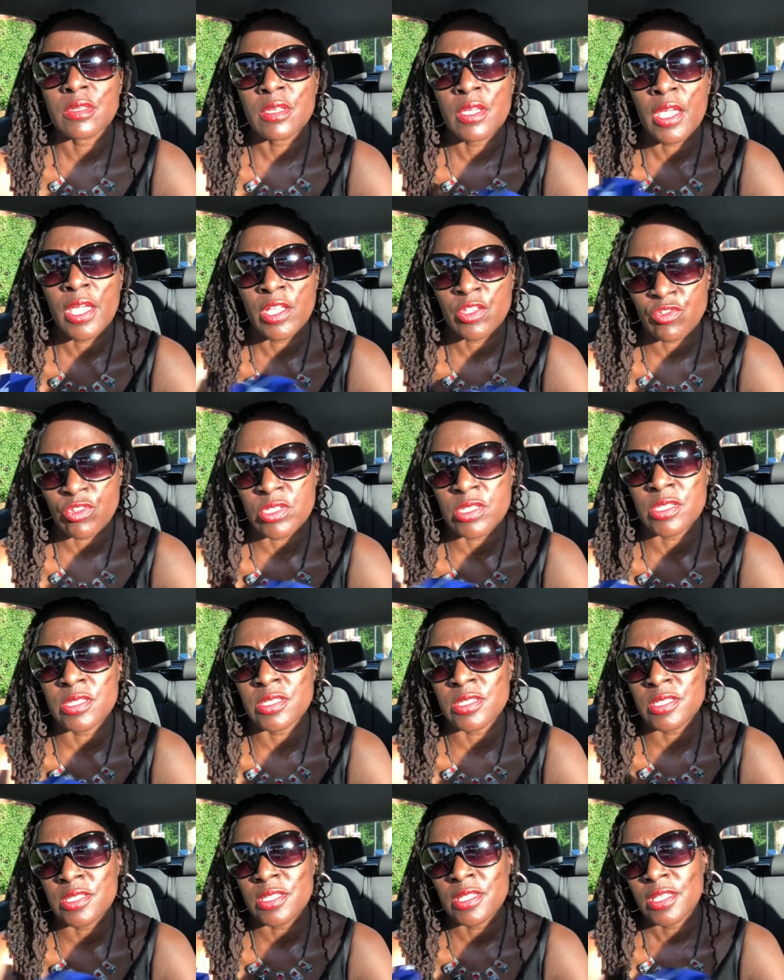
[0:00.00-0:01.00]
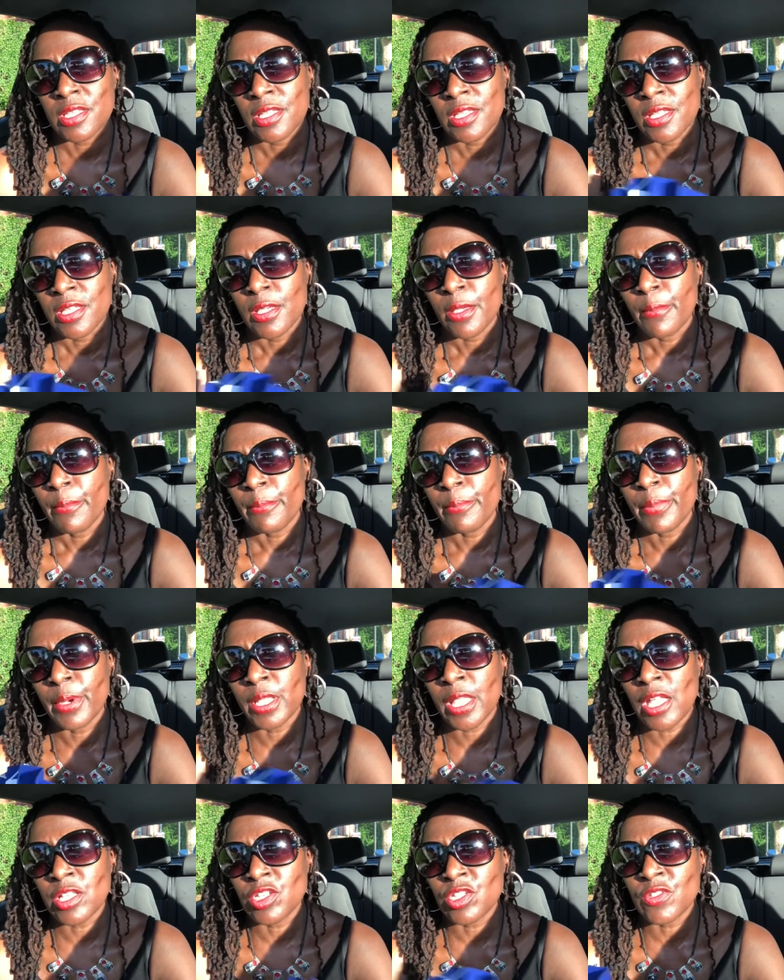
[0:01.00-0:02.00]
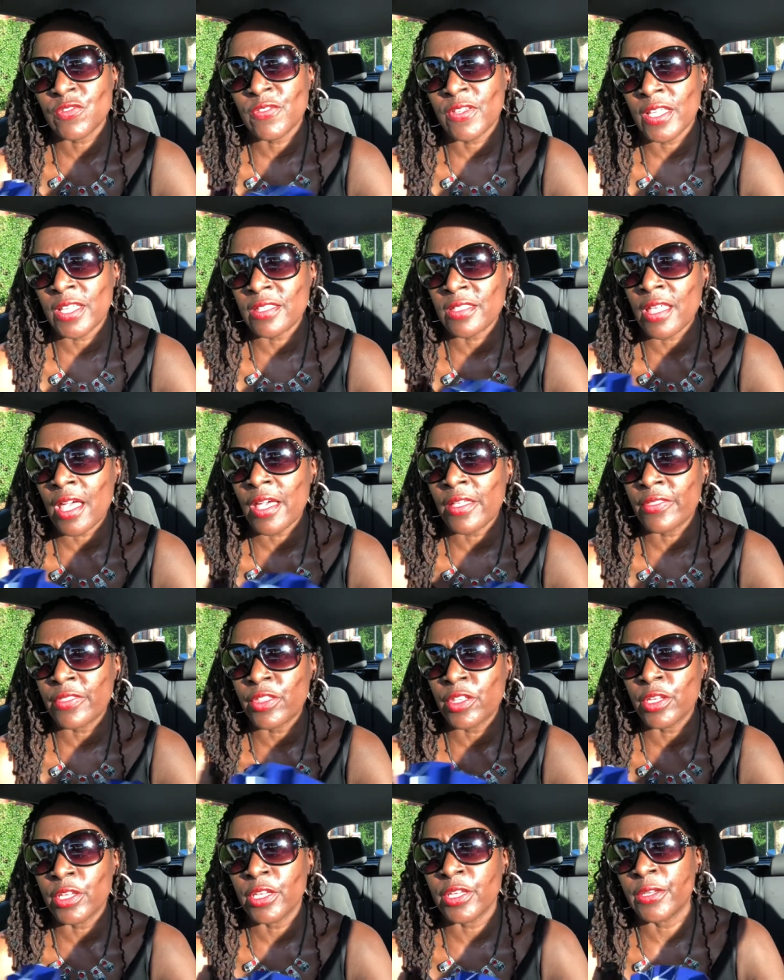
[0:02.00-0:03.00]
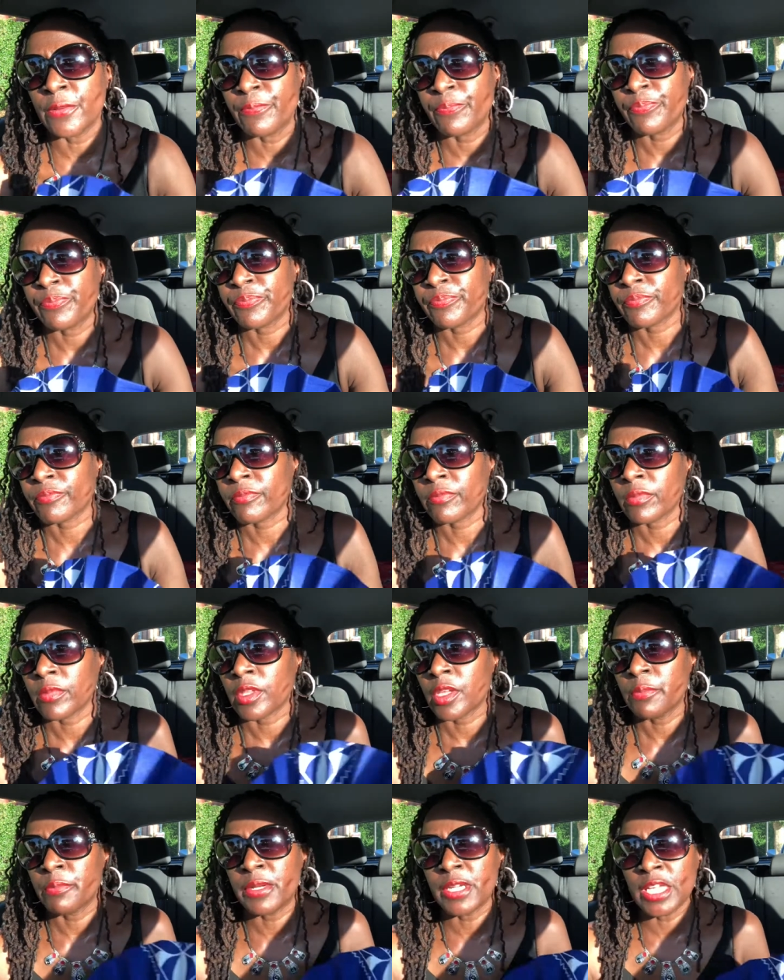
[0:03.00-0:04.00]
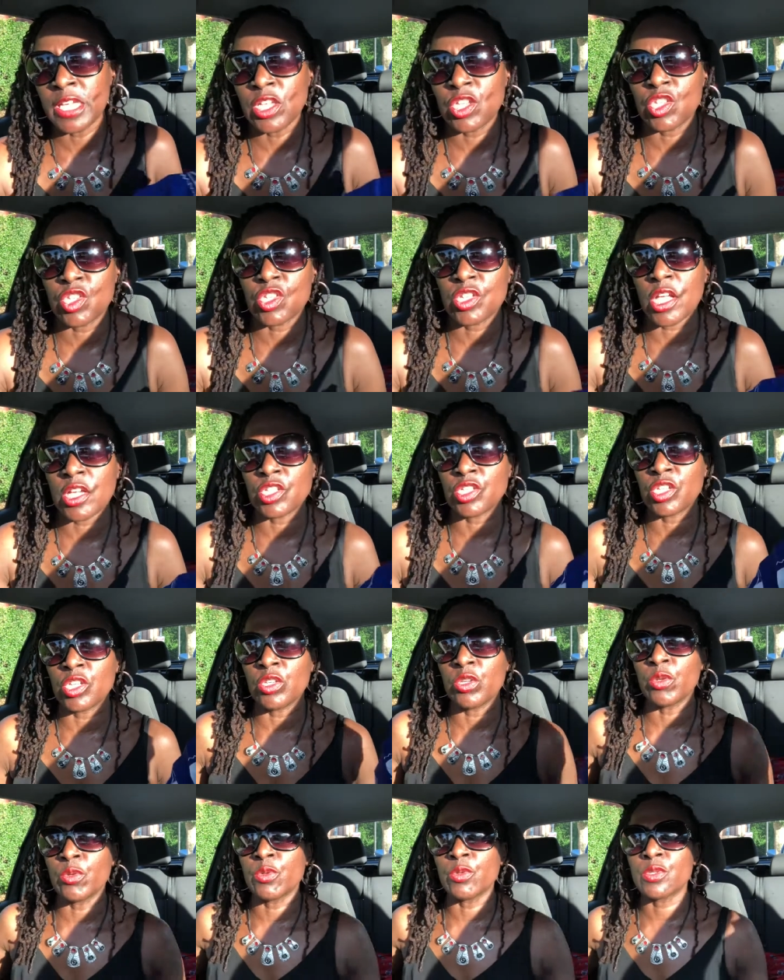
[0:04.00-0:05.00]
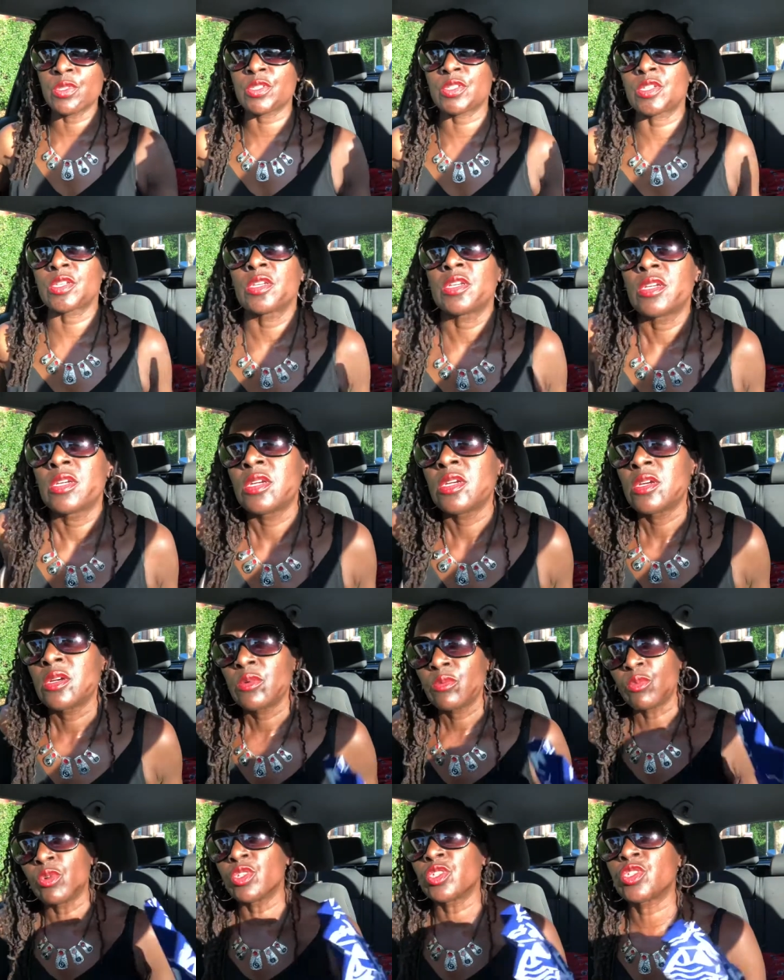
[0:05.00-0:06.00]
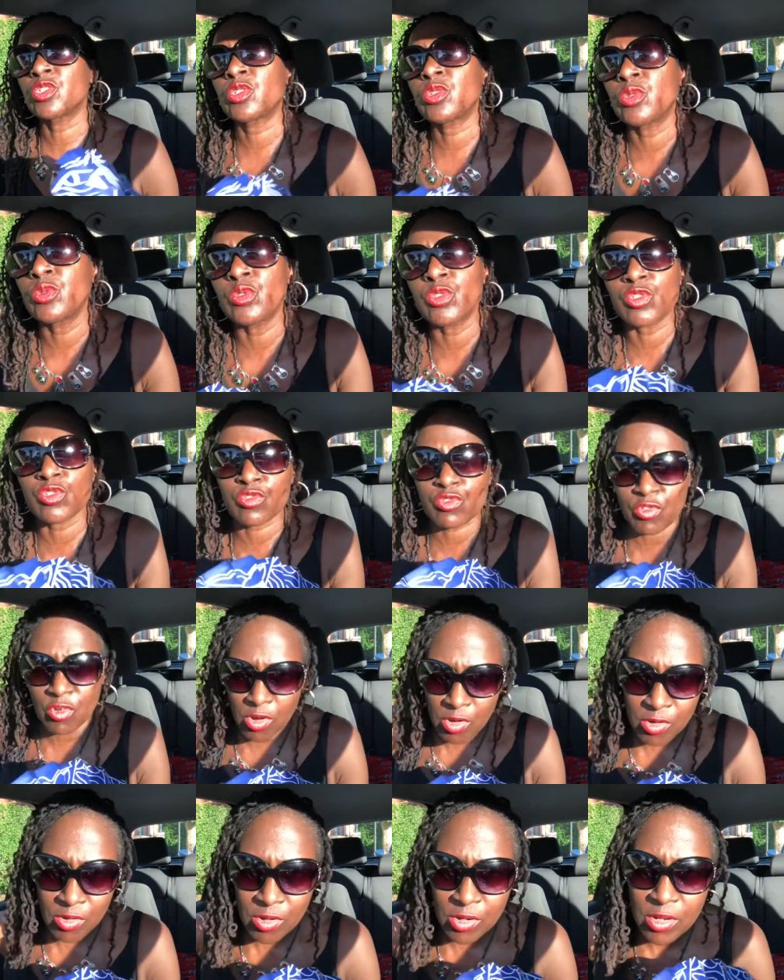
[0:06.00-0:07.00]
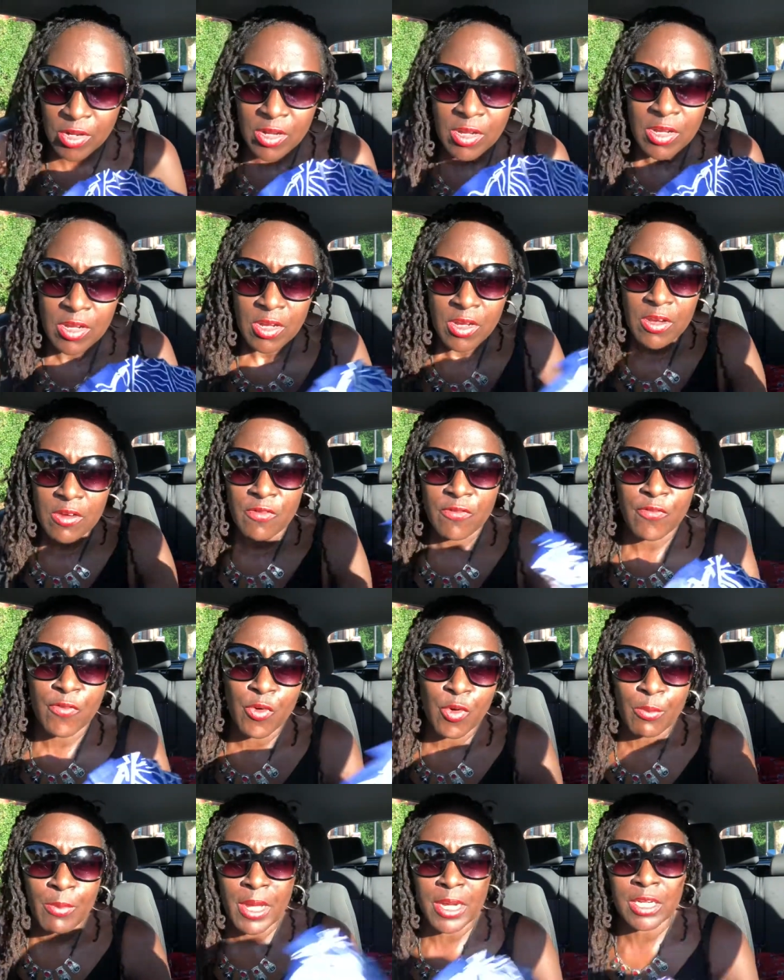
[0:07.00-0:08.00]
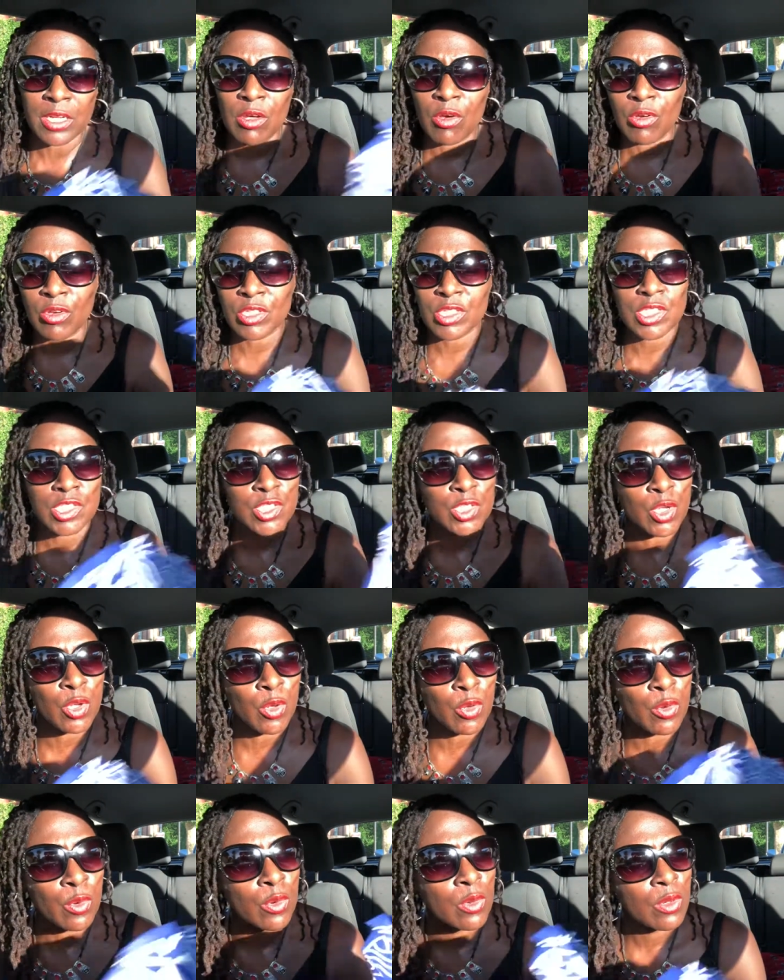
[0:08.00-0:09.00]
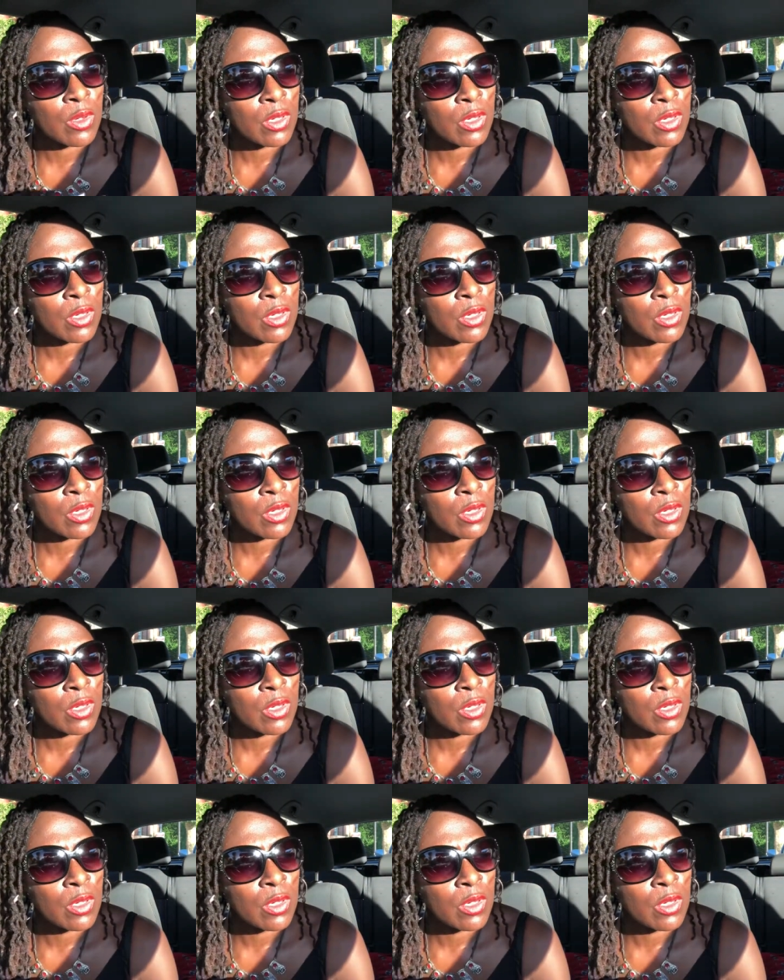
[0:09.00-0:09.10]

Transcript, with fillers: hairdressers but I just think that the bleach that she used was too strong for my locks so